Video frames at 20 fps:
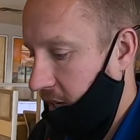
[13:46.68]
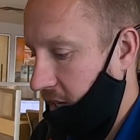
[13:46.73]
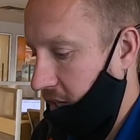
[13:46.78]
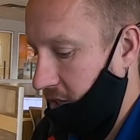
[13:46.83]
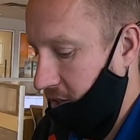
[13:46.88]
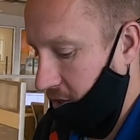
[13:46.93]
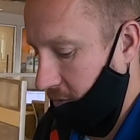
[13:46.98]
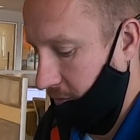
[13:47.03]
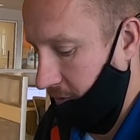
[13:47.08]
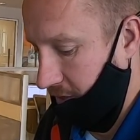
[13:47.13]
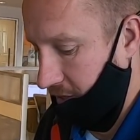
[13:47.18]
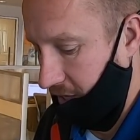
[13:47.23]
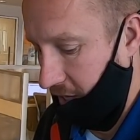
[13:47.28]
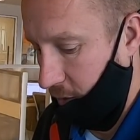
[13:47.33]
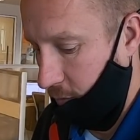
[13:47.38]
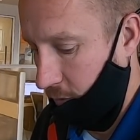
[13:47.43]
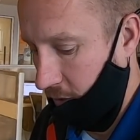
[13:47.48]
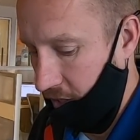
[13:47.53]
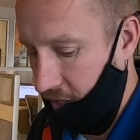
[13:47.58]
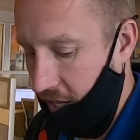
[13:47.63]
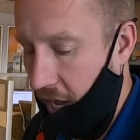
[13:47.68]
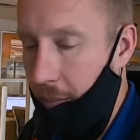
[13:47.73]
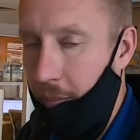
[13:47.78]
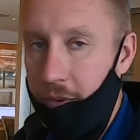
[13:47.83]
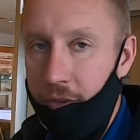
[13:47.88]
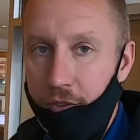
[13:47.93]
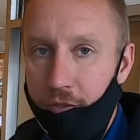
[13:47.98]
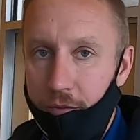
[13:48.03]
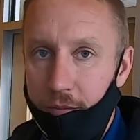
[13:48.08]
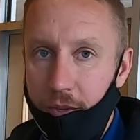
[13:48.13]
it's almost like what's
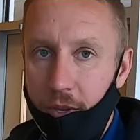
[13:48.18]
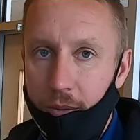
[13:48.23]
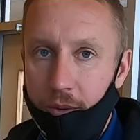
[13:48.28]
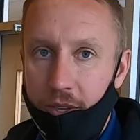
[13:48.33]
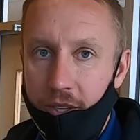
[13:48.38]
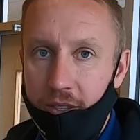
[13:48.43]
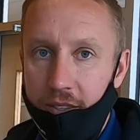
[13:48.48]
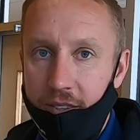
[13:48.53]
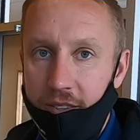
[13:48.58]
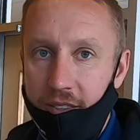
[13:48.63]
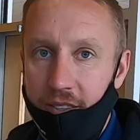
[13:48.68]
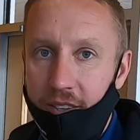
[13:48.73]
stopping you from doing it.